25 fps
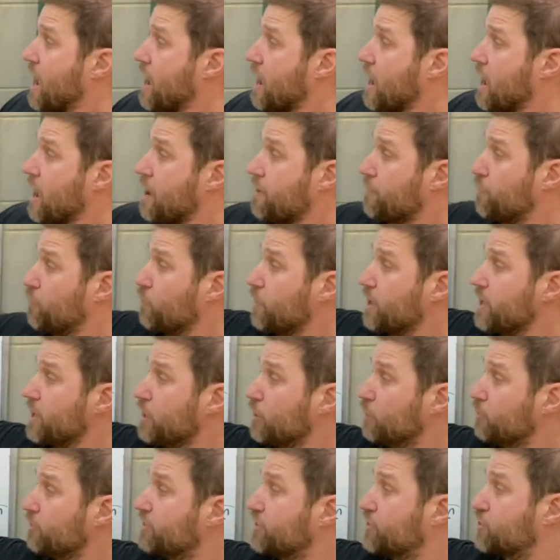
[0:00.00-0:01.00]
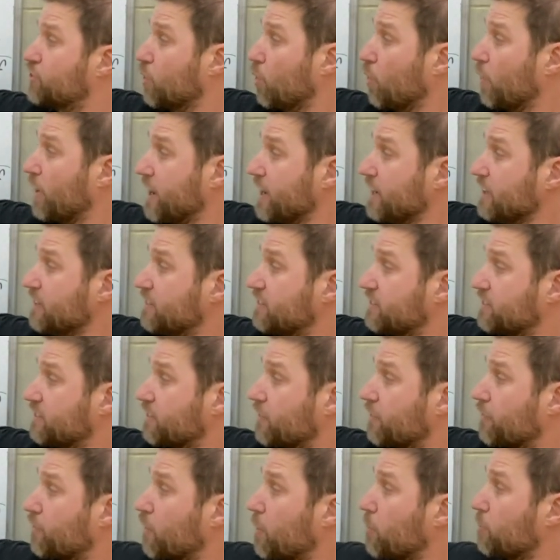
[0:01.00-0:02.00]
If we use joints
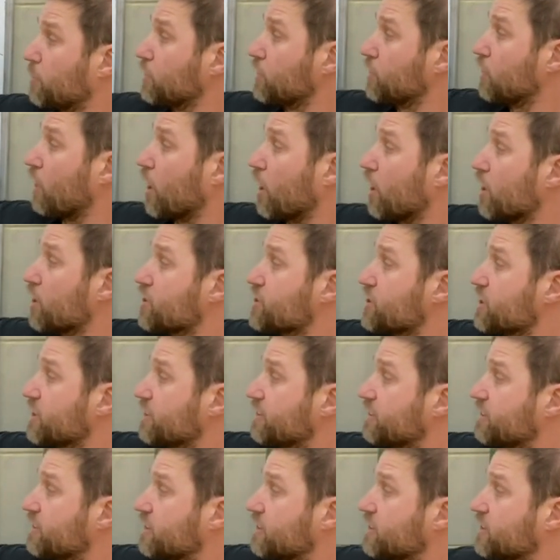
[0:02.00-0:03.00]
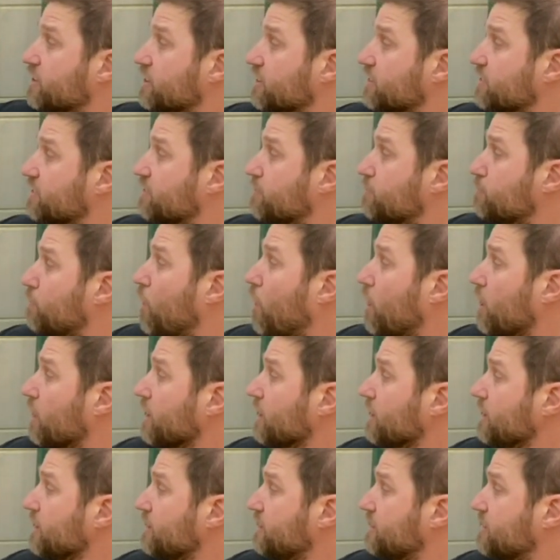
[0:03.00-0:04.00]
from largest to
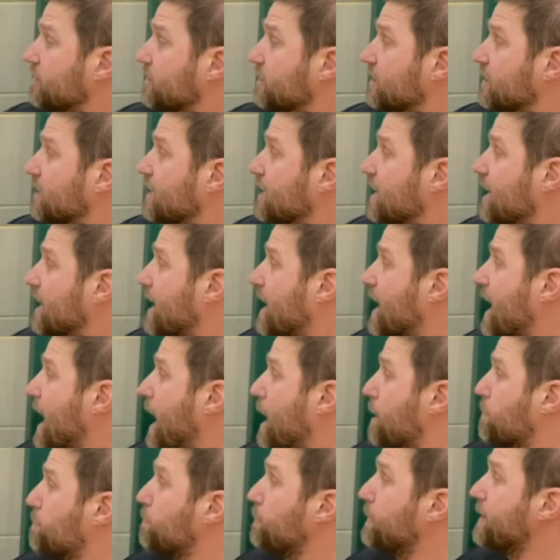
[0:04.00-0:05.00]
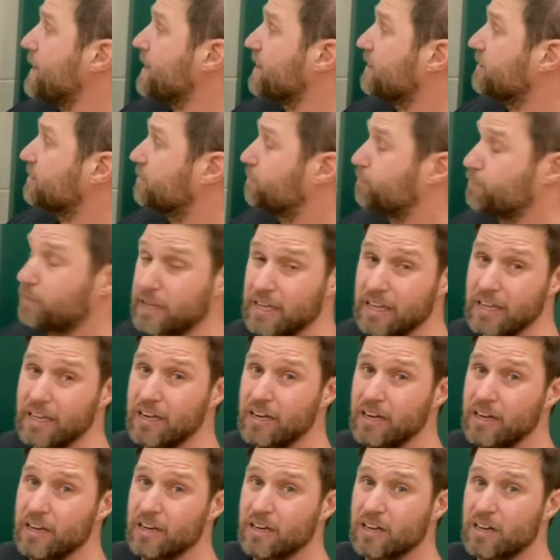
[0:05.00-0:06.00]
smallest at peak
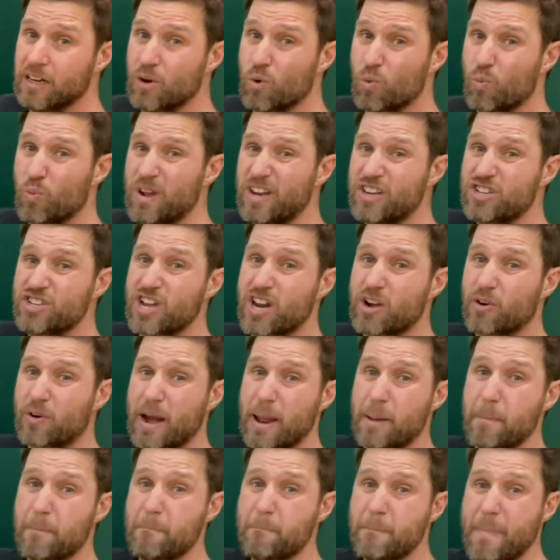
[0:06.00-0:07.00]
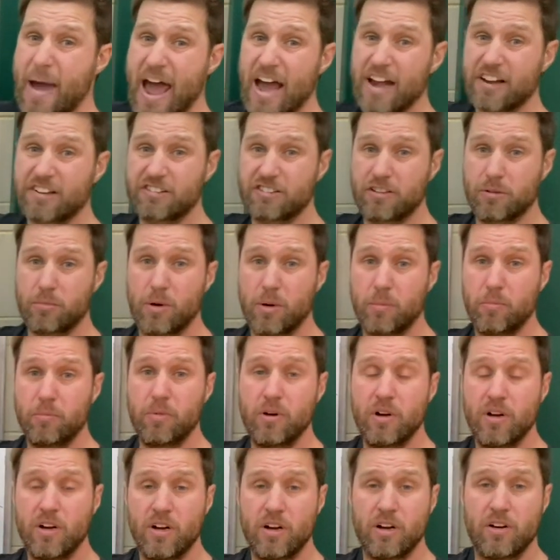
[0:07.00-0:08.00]
speed, we generate
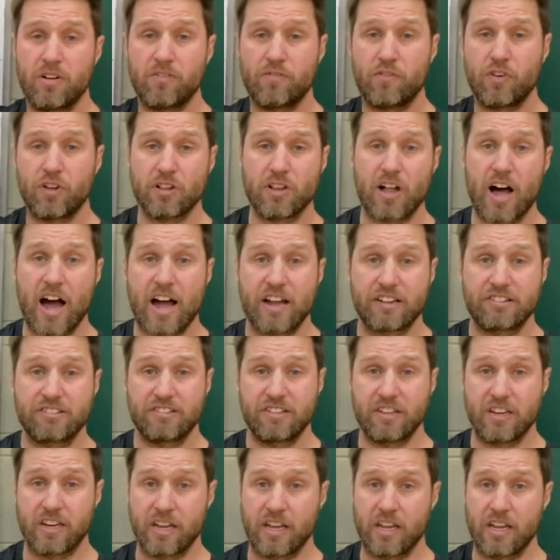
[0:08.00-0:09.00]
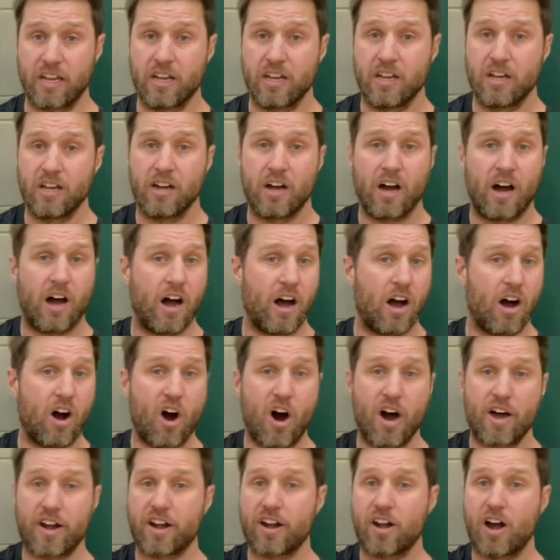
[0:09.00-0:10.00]
maximum velocity
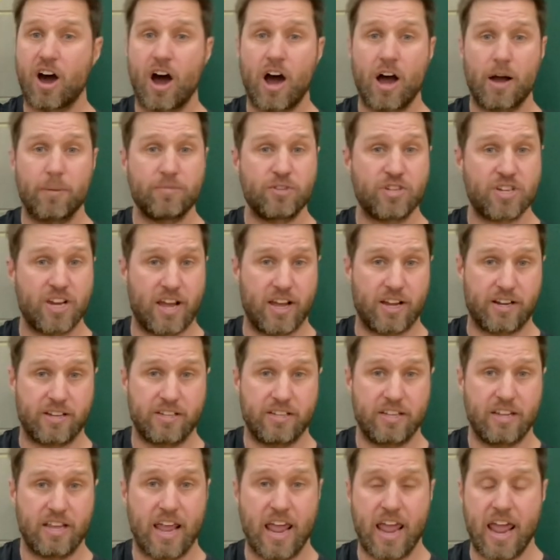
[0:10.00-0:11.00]
on an object.